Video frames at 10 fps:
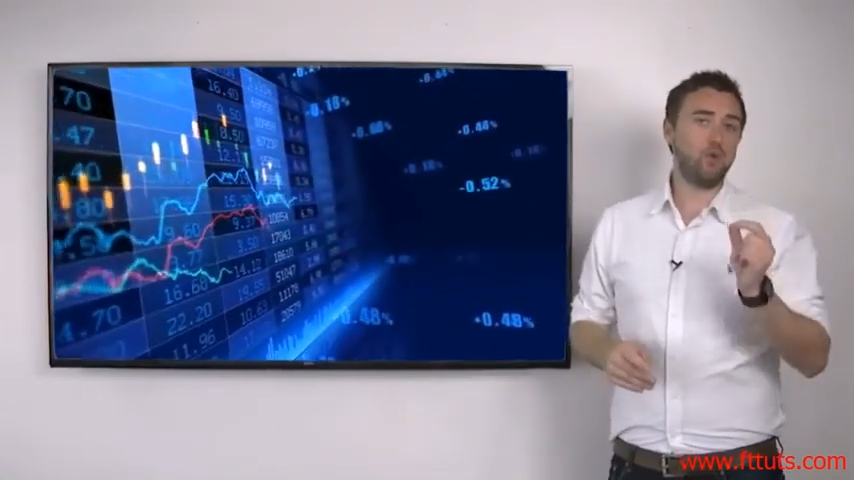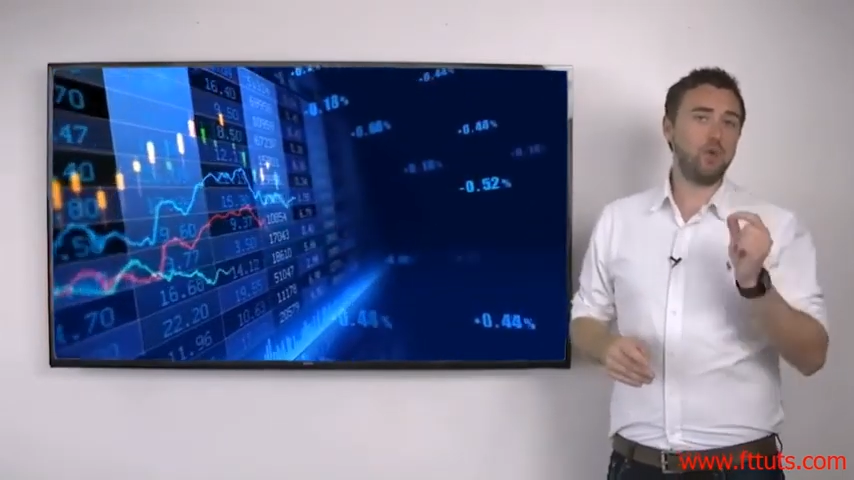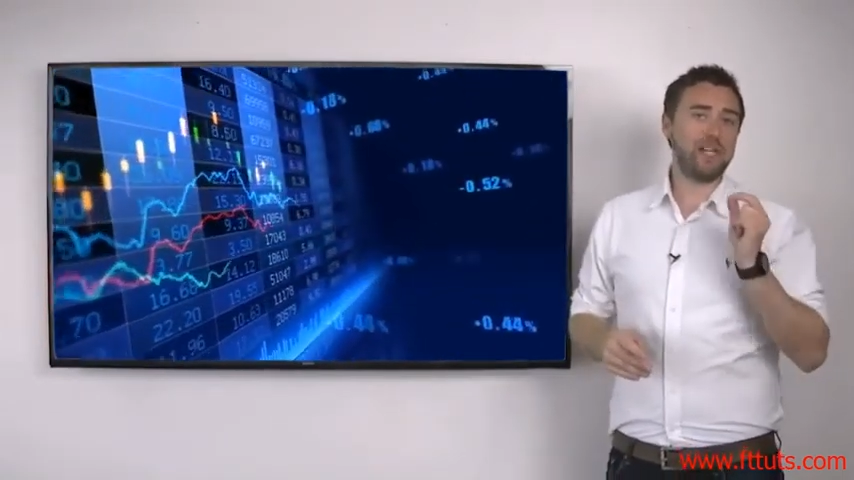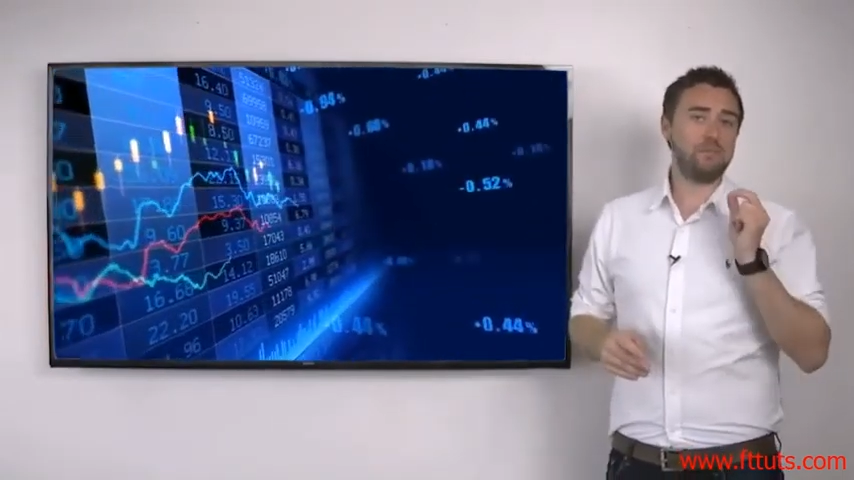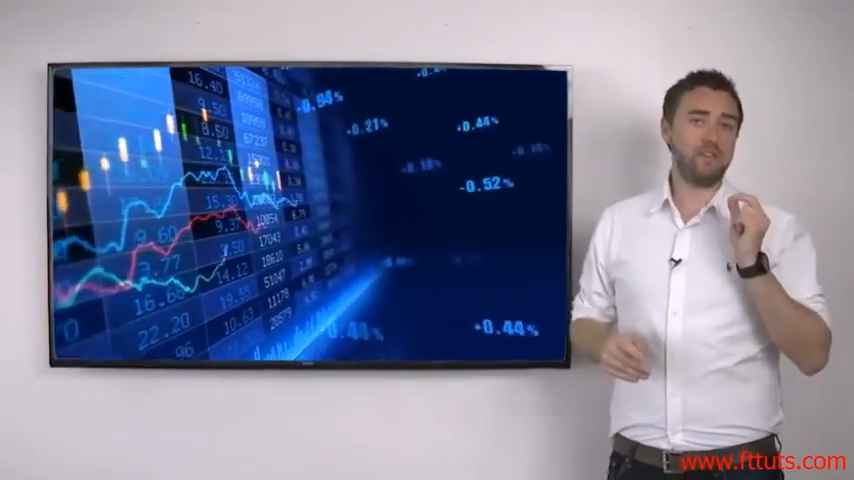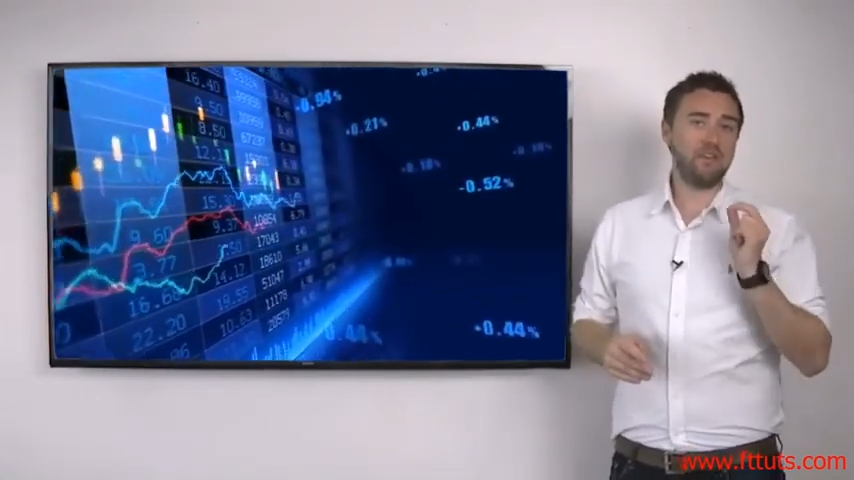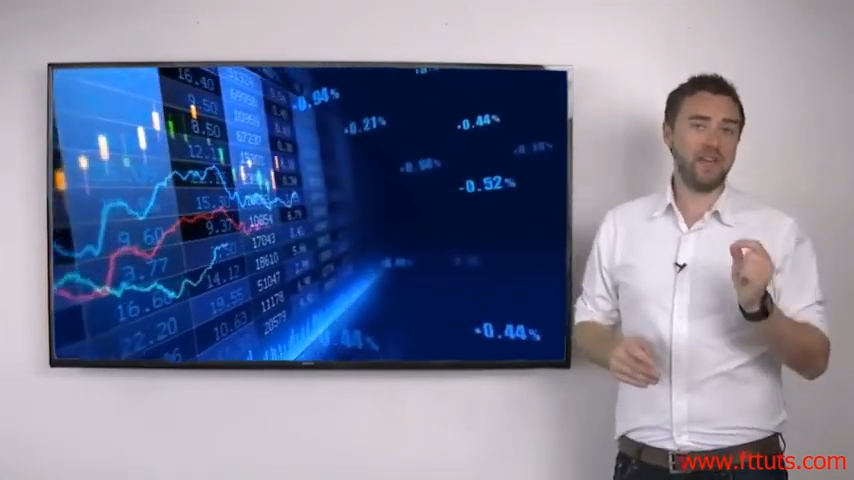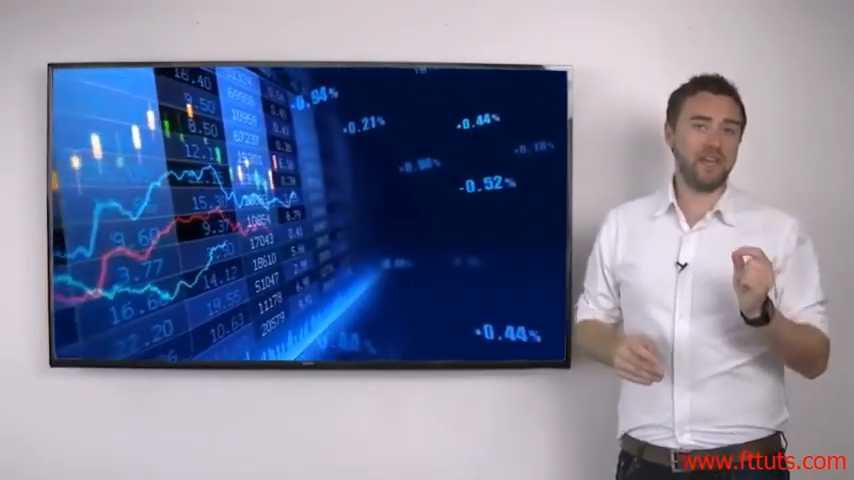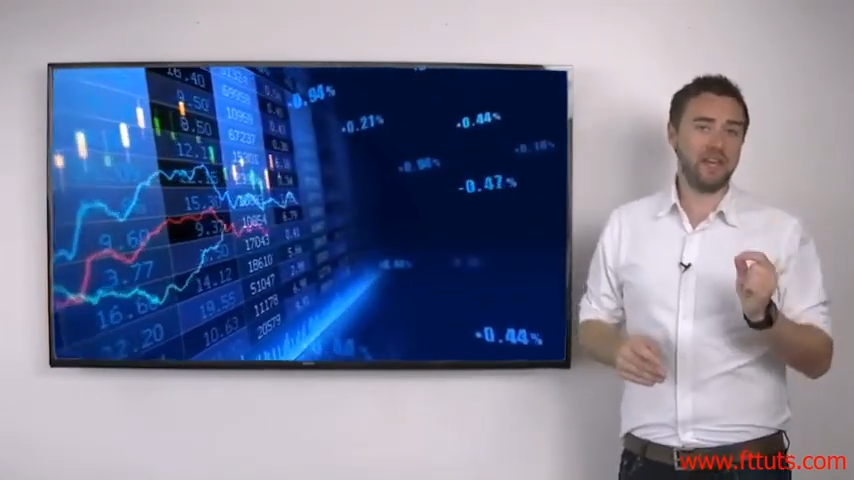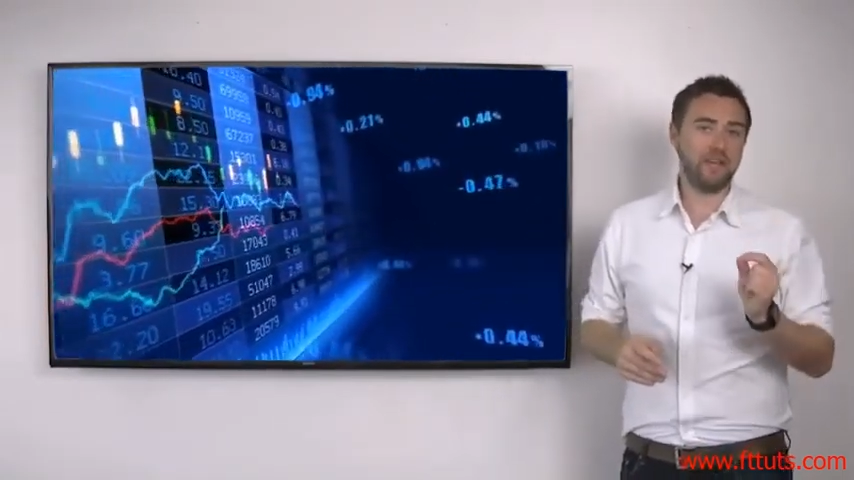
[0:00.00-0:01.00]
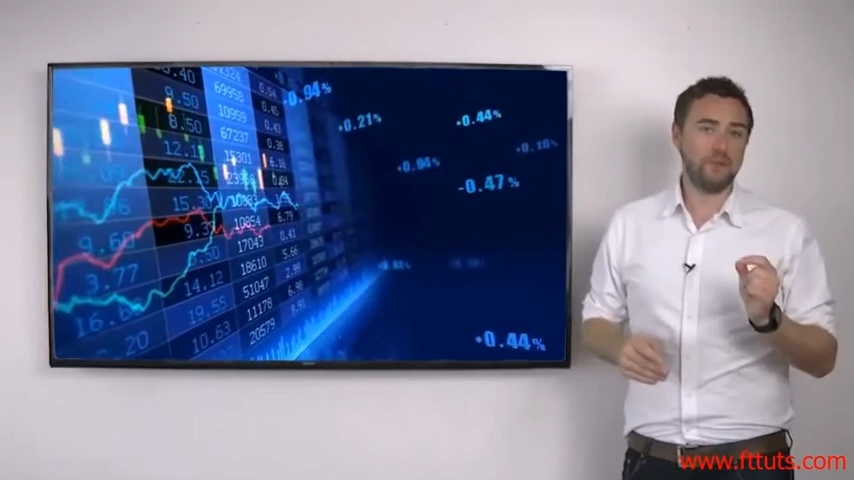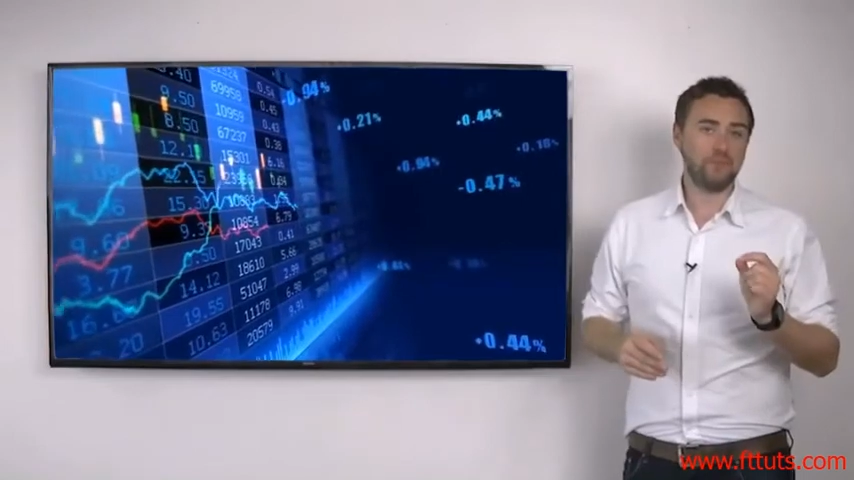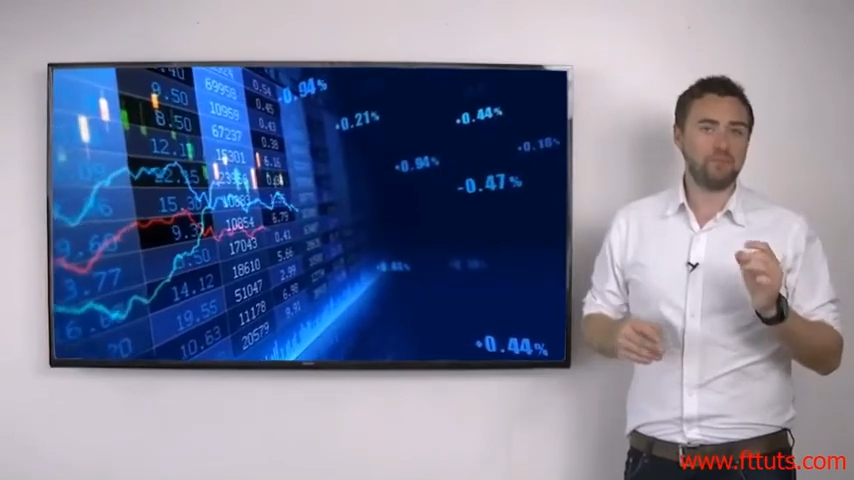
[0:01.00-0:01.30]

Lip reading: always be thinking,